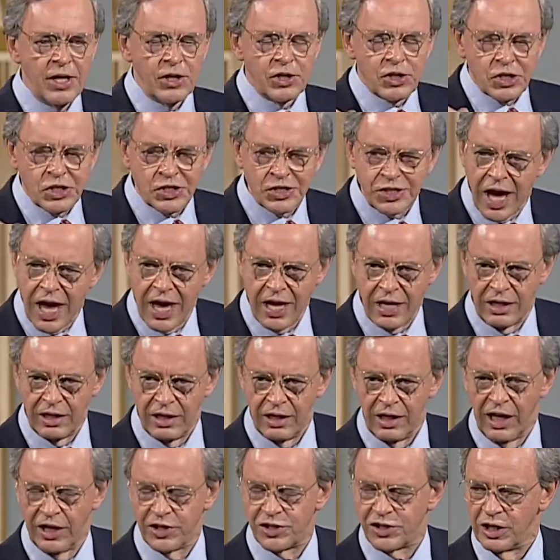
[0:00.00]

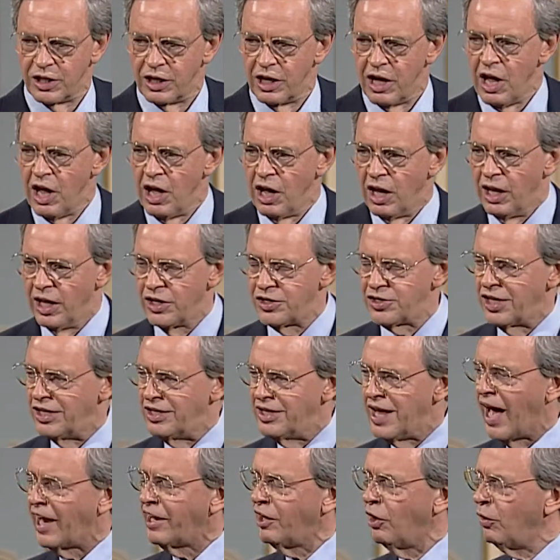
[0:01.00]
Satan, listen, listen,
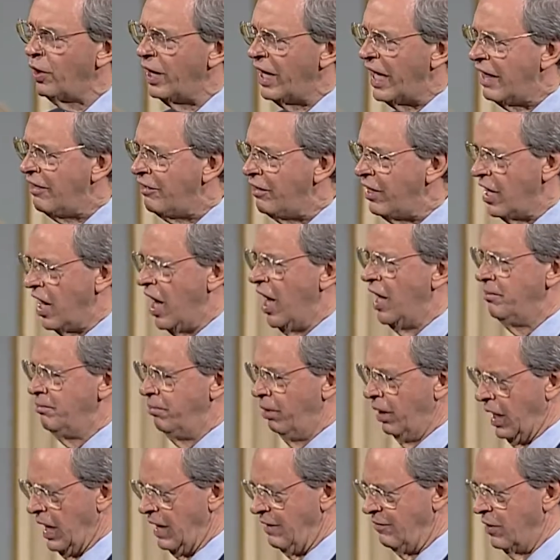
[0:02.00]
not only in the
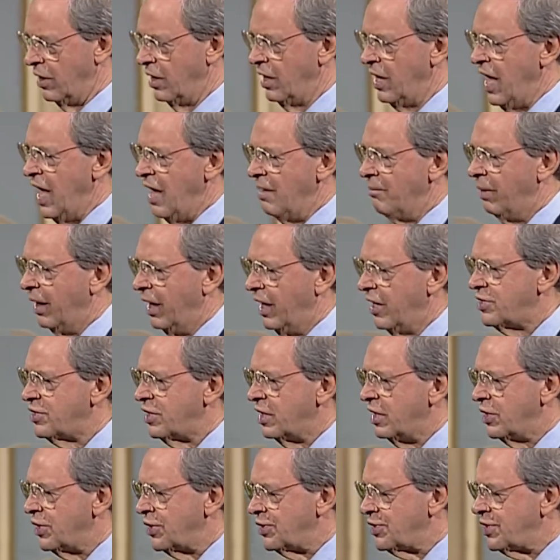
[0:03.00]
unbeliever, but
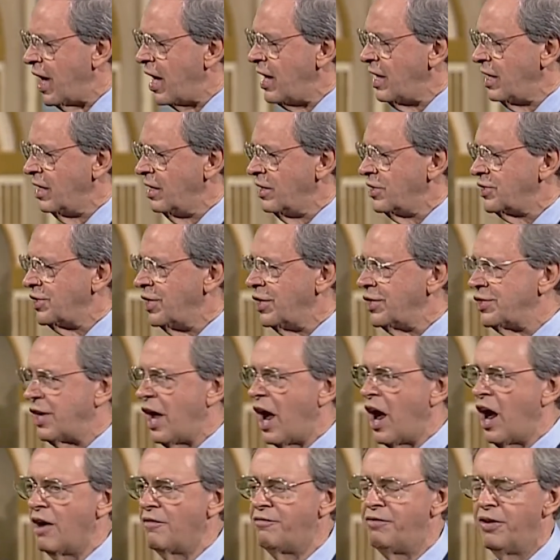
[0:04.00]
listen, Satan's
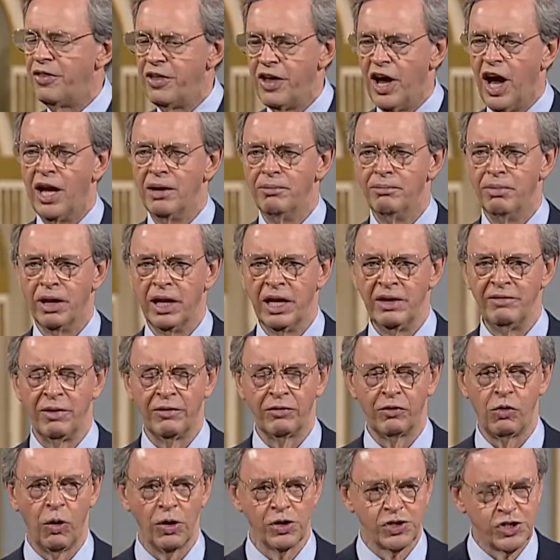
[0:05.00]
desire for the unbeliever,
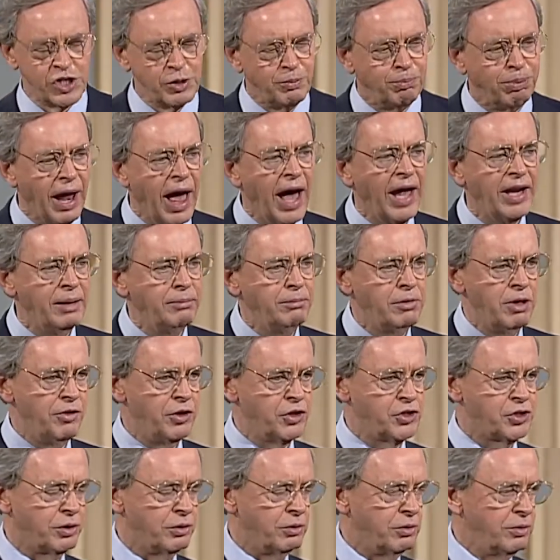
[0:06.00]
of course, is blind him to the
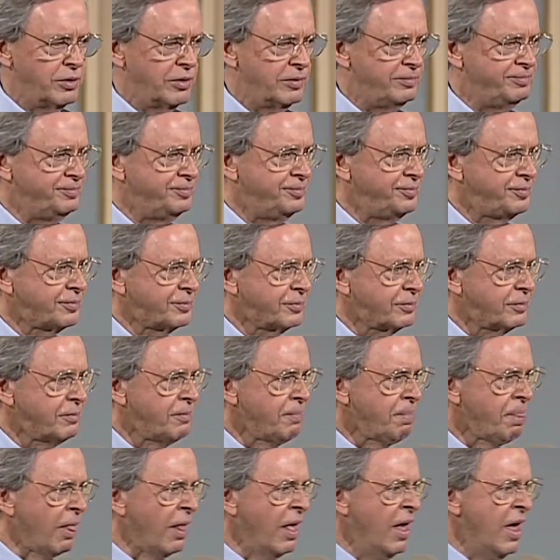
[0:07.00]
truth.
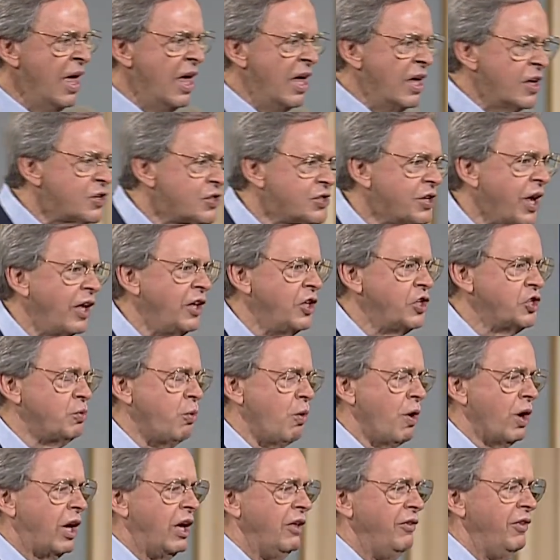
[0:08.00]
Satan's
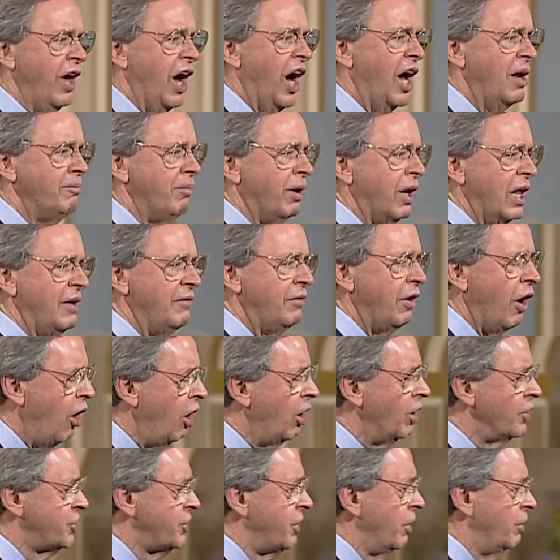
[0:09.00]
work in the unbeliever
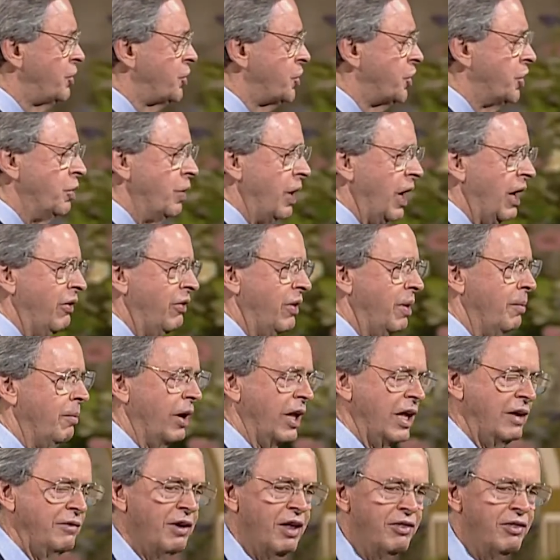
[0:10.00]
also true in the believer,